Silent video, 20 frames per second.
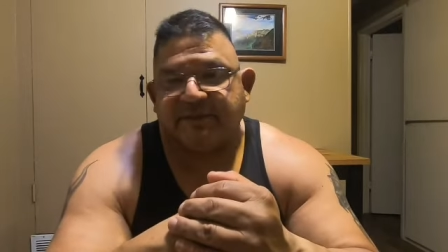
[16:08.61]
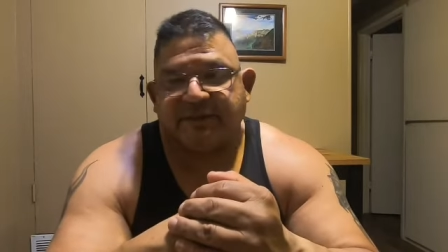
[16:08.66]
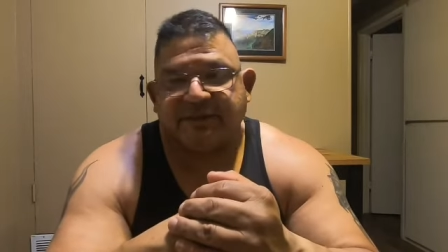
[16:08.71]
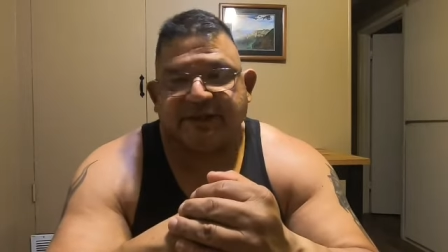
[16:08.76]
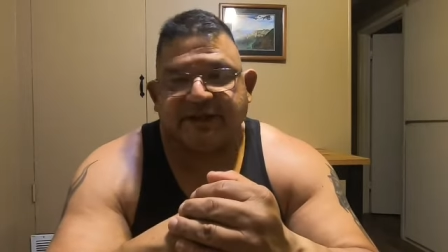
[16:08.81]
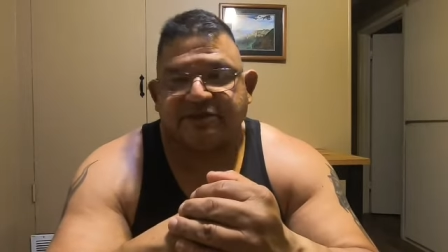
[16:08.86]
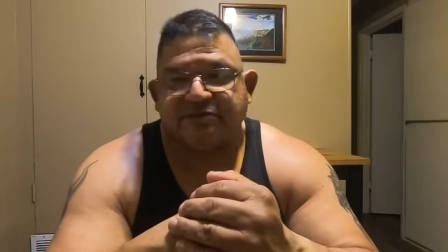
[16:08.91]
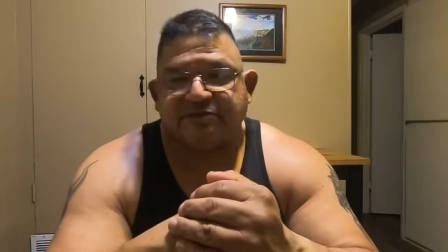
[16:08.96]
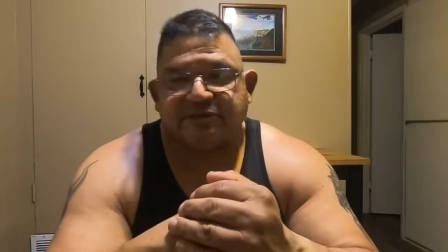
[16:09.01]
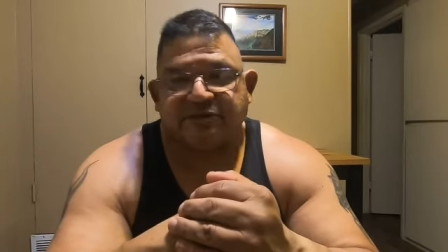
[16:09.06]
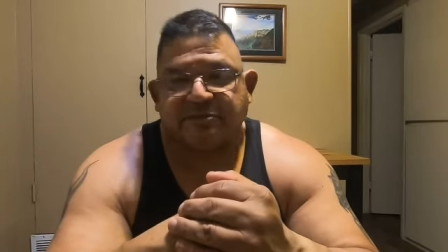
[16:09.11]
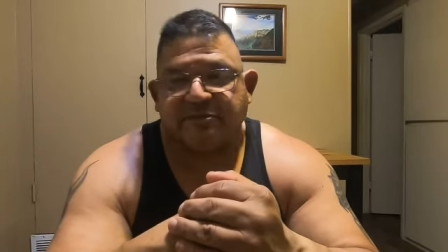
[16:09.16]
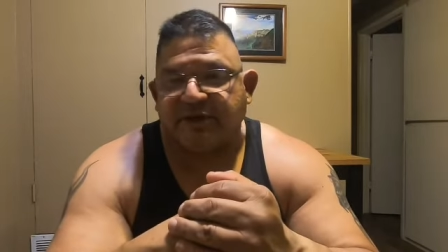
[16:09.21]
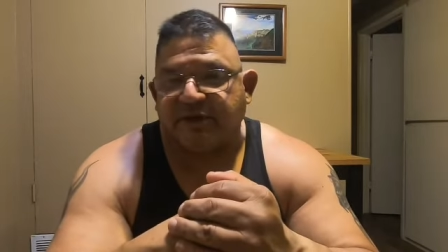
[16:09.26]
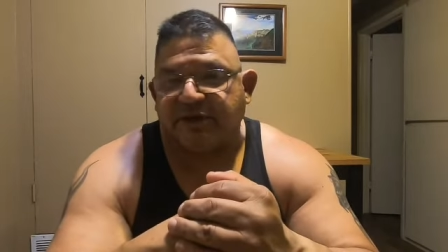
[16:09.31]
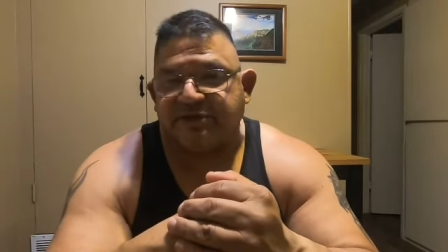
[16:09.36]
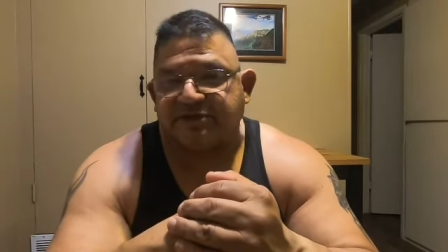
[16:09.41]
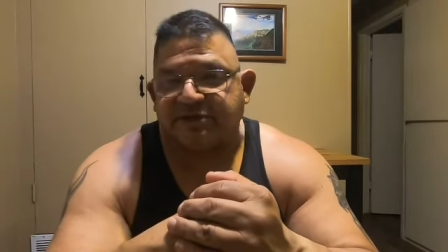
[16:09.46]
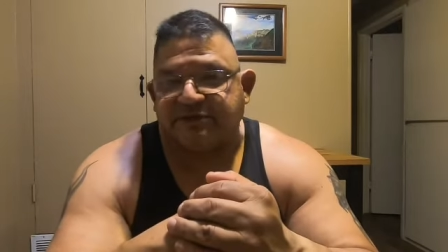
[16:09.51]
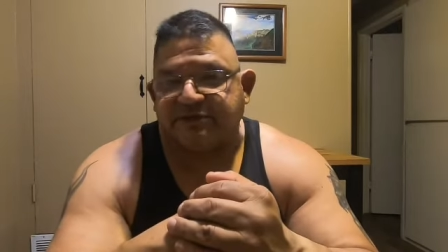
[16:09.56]
that that's what the
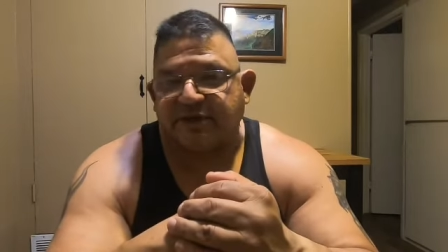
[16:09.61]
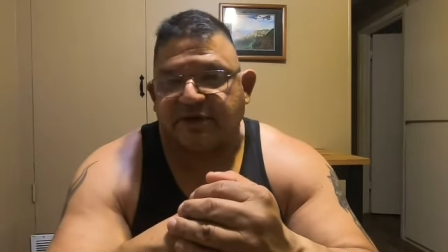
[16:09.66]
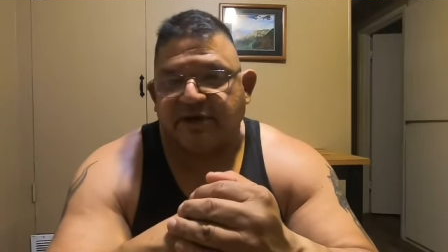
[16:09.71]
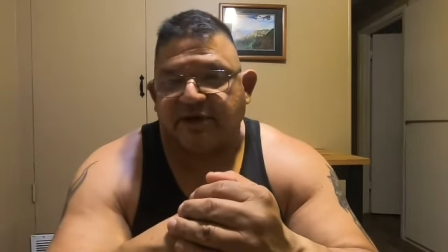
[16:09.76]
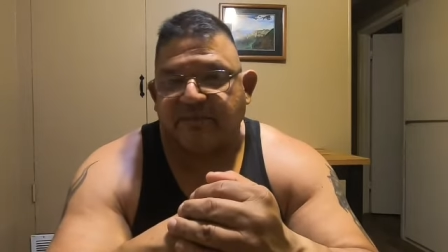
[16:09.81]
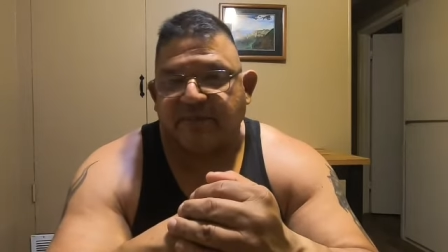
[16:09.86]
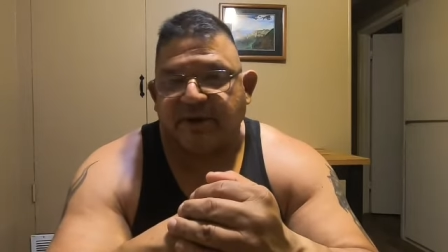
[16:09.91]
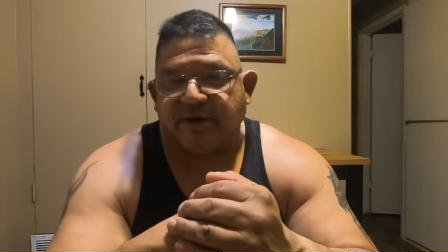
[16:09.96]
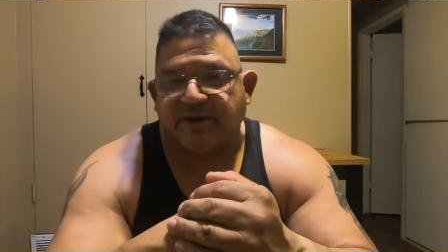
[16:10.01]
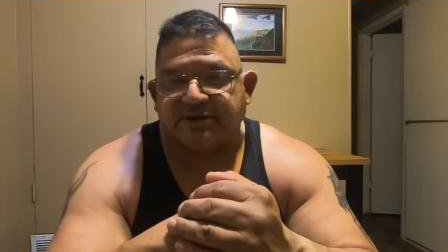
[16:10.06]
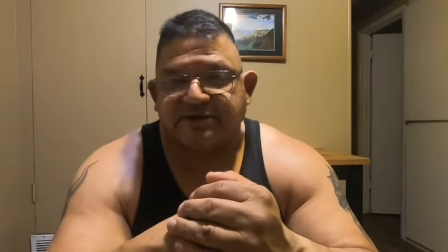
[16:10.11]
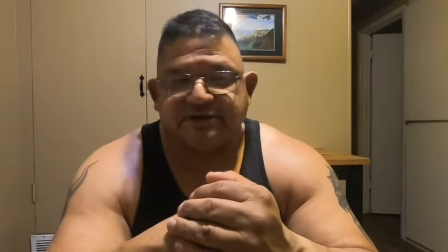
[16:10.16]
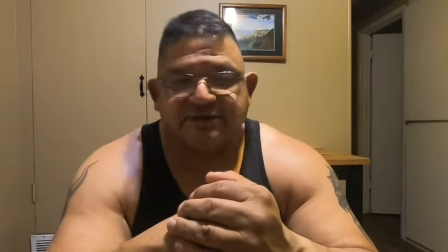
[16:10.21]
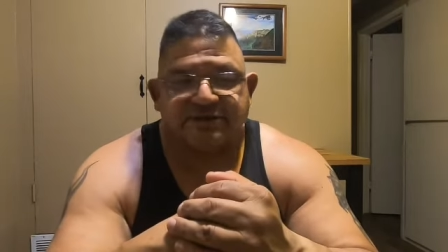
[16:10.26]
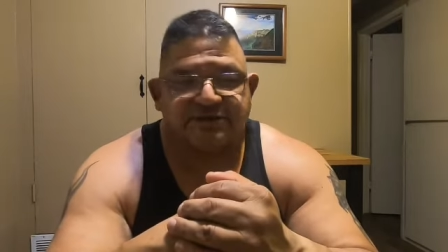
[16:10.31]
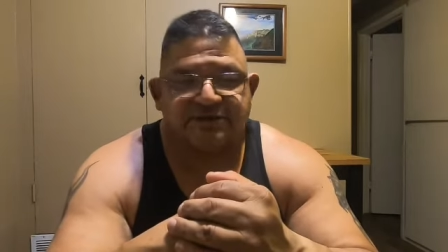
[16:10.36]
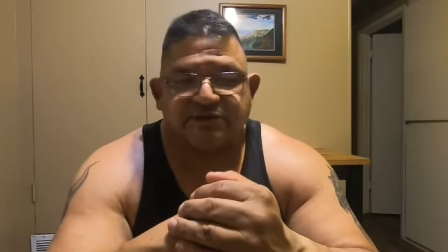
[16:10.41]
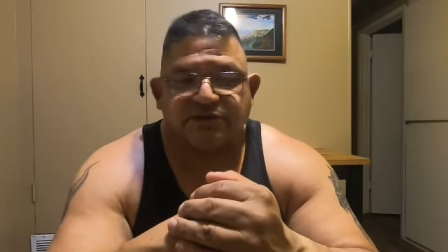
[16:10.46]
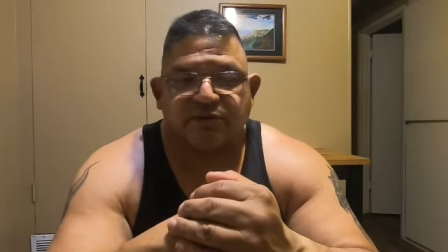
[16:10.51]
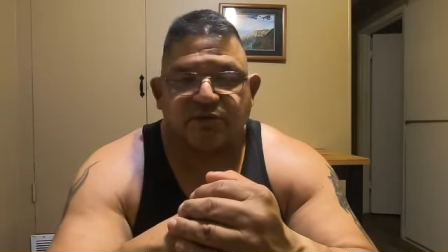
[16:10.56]
media is going to talk about is
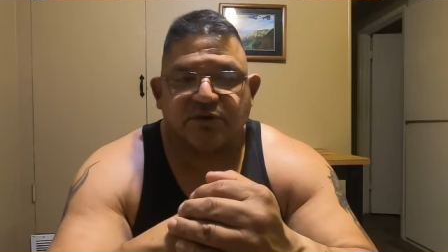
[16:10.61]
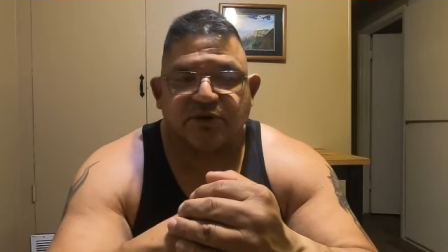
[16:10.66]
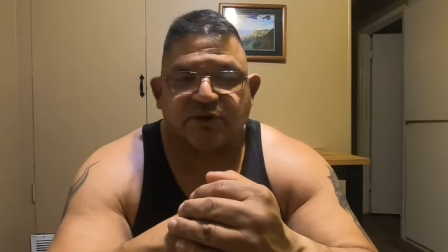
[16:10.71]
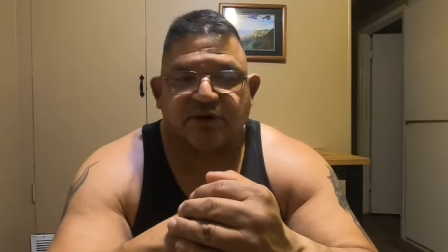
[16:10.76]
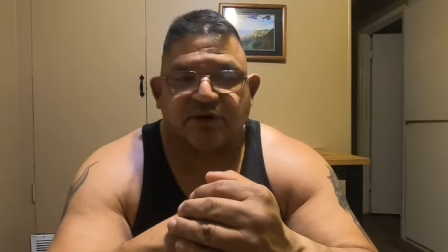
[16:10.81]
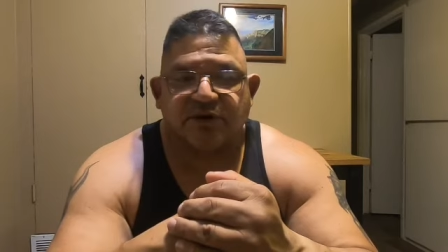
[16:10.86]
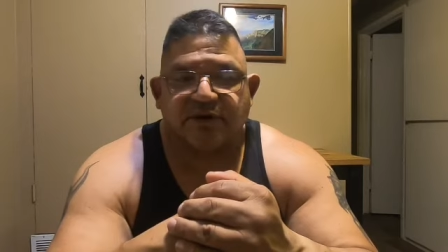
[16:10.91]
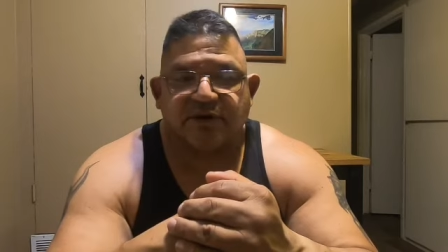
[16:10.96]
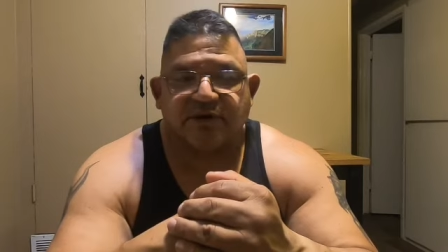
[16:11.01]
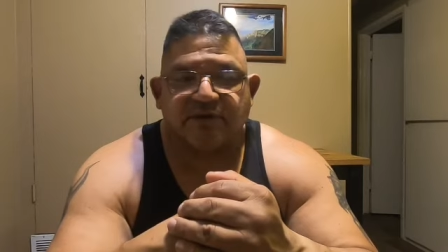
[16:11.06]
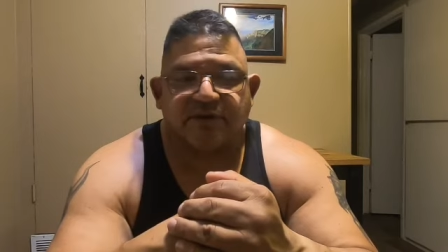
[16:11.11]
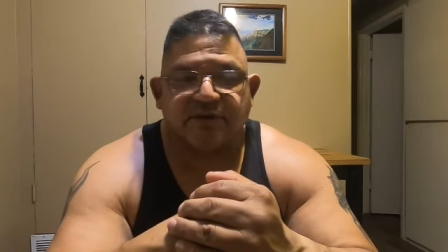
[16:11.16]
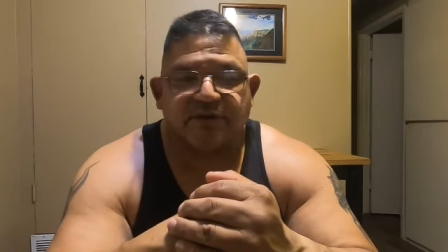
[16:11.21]
this story